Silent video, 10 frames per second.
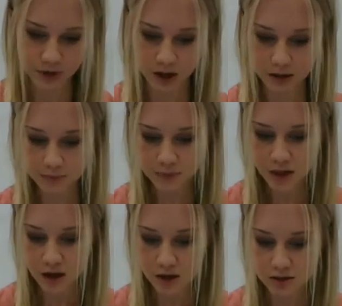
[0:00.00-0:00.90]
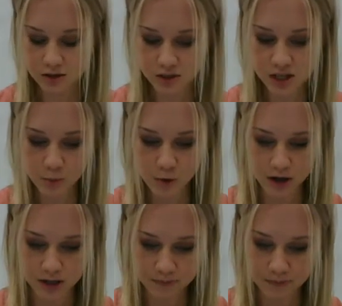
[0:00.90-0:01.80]
Okay. So deep
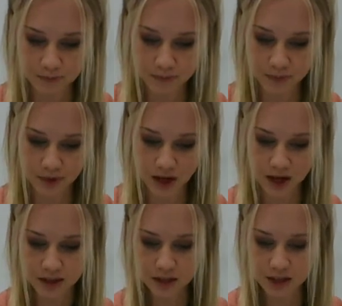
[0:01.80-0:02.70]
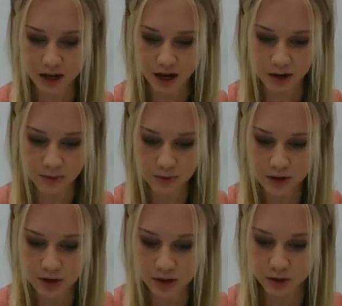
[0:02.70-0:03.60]
water. In the dugout,
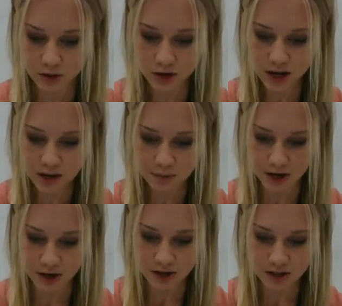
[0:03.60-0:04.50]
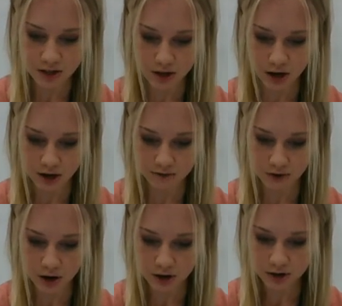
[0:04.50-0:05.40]
Laura and Mary took off
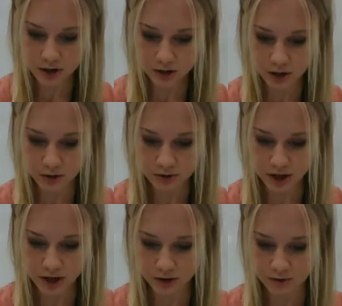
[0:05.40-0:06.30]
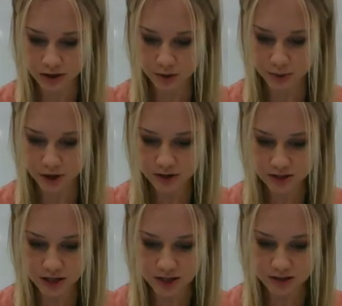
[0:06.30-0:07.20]
all their clothes and over their bare
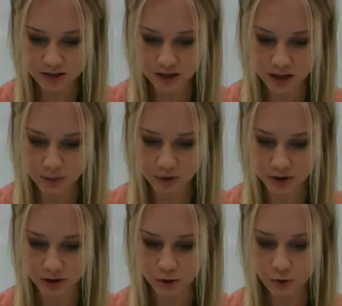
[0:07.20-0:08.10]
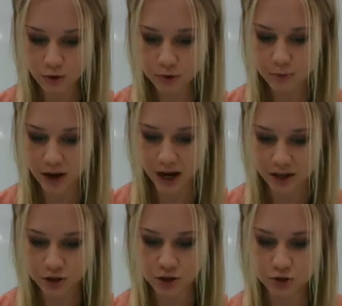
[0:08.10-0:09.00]
skins, they put on old
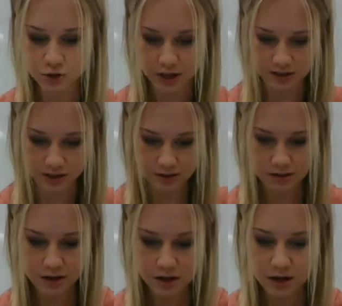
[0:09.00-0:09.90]
patched dresses.